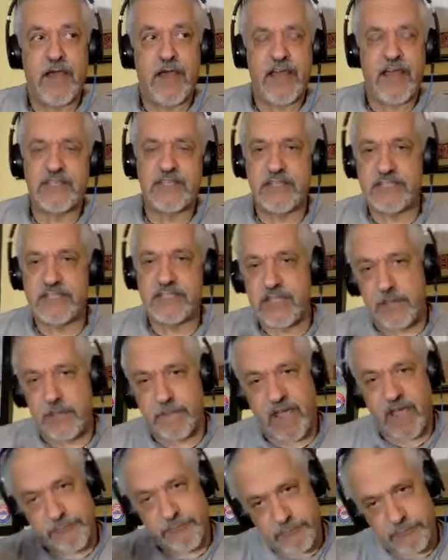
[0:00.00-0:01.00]
I said,
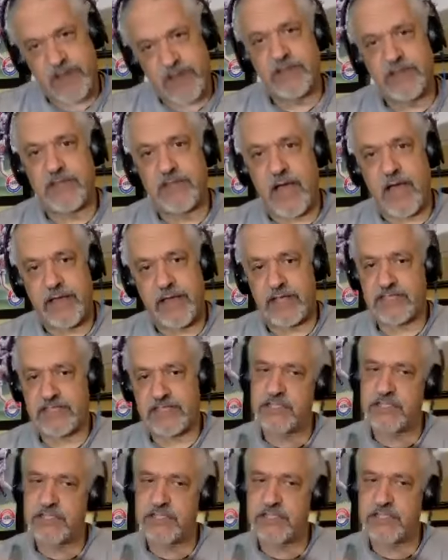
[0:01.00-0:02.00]
my friend
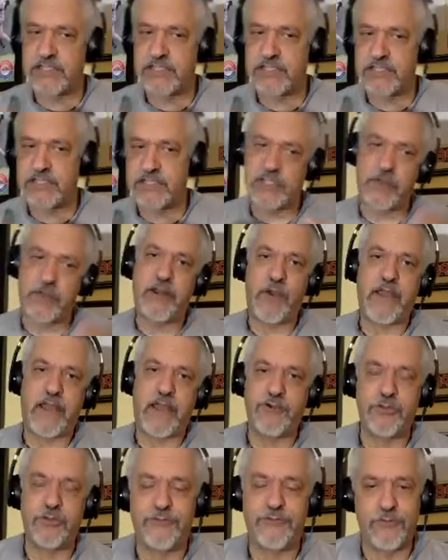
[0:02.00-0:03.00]
died. I said, is there any
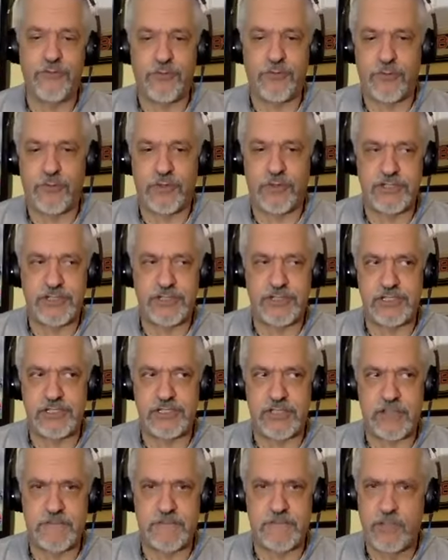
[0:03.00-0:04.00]
way I can go to the
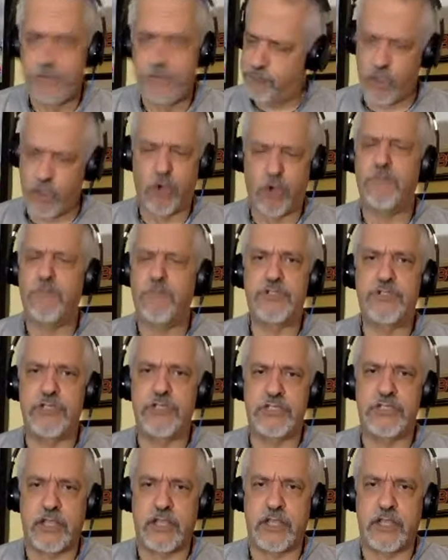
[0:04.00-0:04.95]
funeral? And she said, no.